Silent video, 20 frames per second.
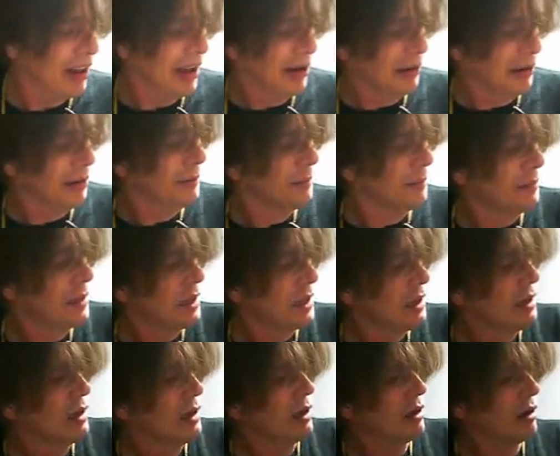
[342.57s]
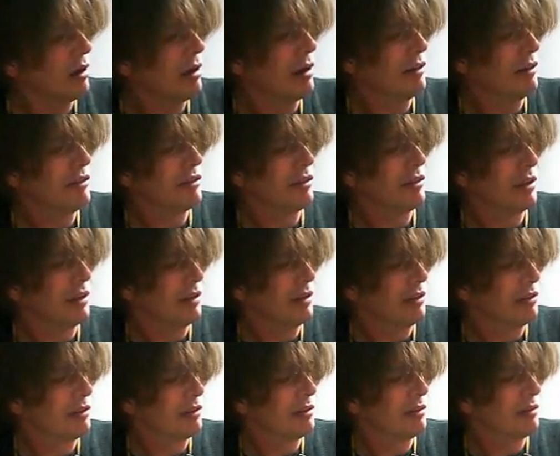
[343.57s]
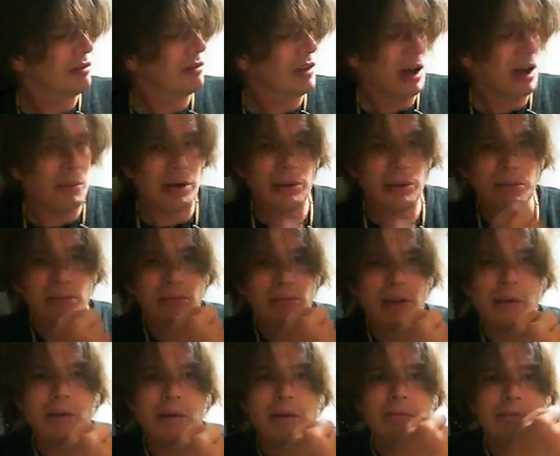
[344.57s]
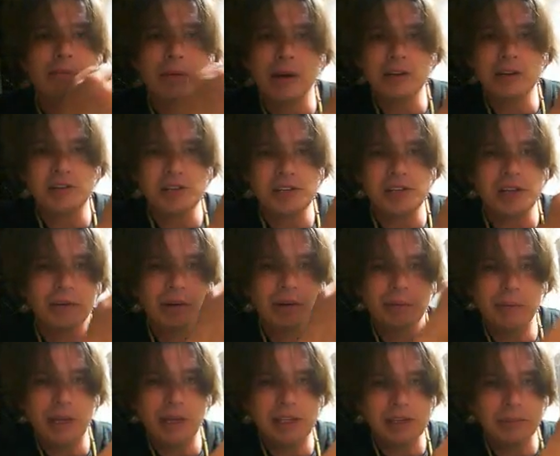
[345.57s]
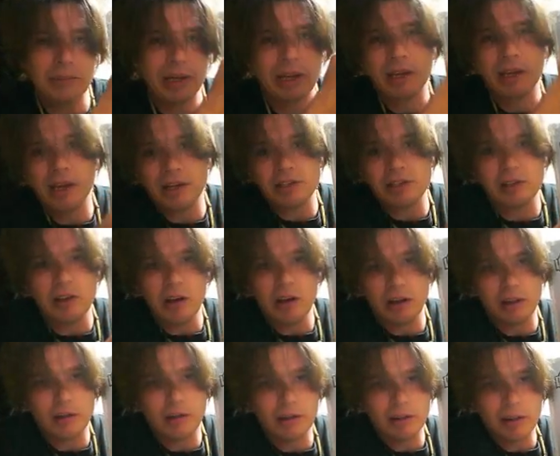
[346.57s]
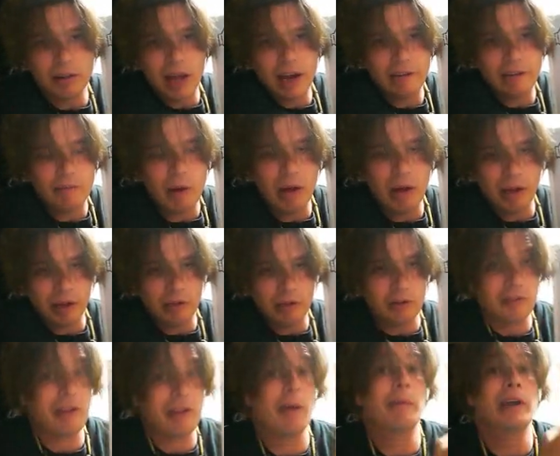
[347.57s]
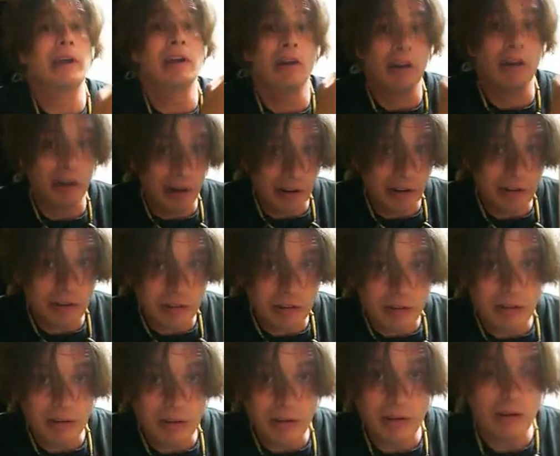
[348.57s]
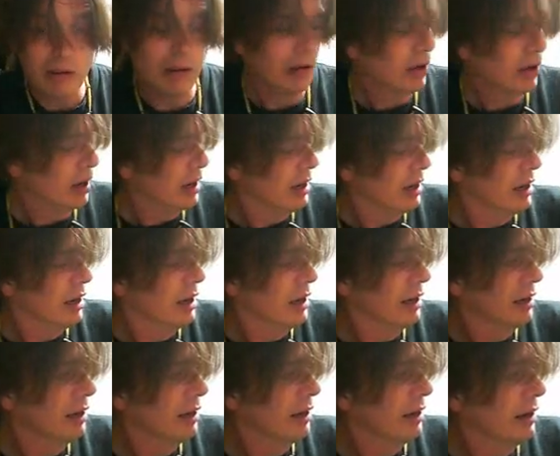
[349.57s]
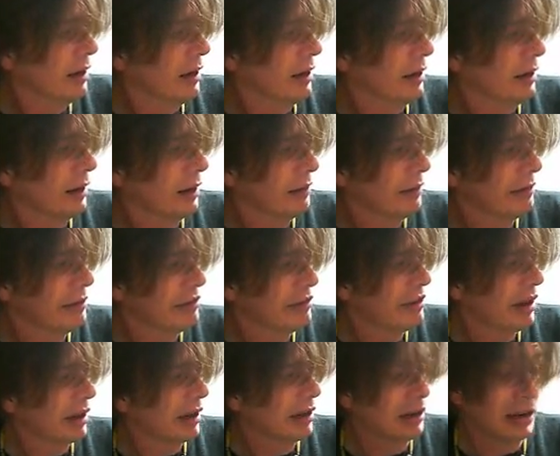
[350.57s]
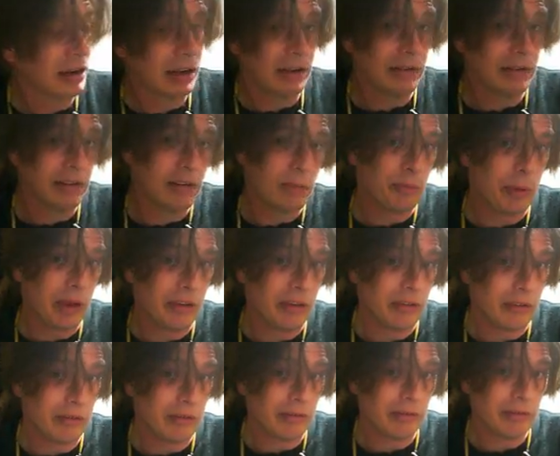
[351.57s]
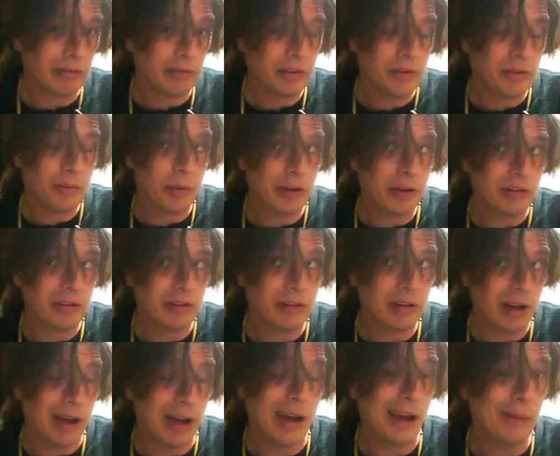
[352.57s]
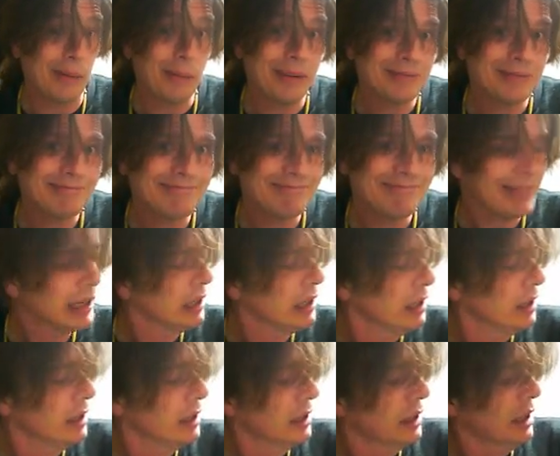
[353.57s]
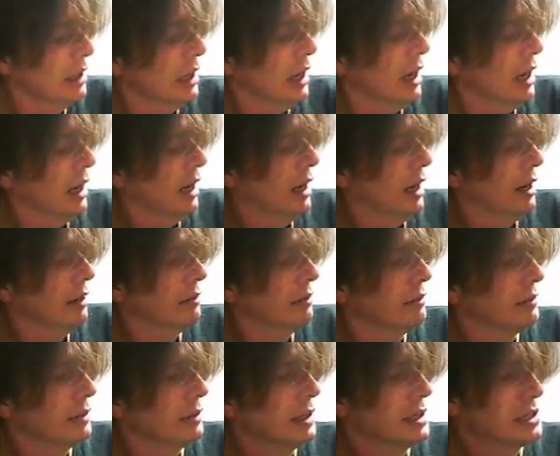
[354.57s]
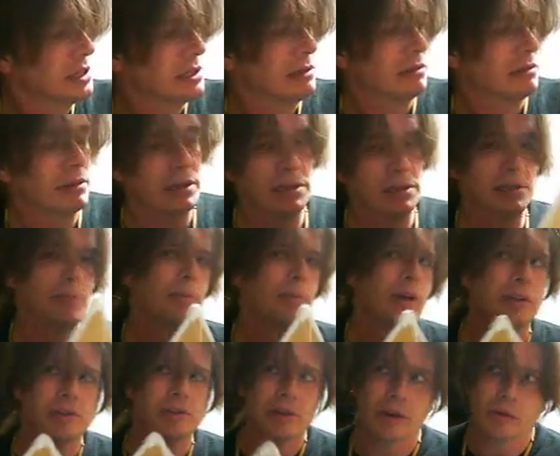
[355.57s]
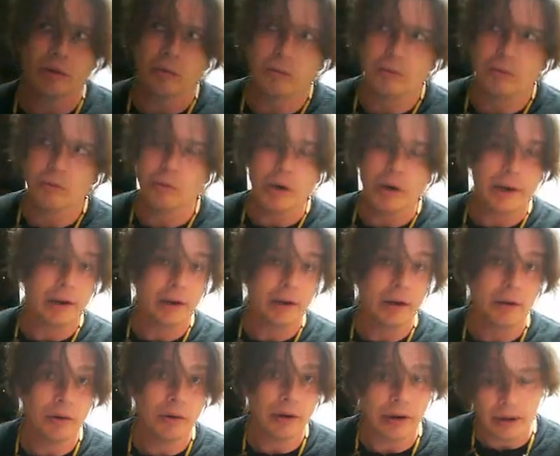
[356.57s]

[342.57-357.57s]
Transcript: out, hertz is how many, how many punches, how many beats, how many kicks along the line of molecules, how many hertz in, in, in, a, in a given second, in a given space of space and time. Uh, is, it depends on what note it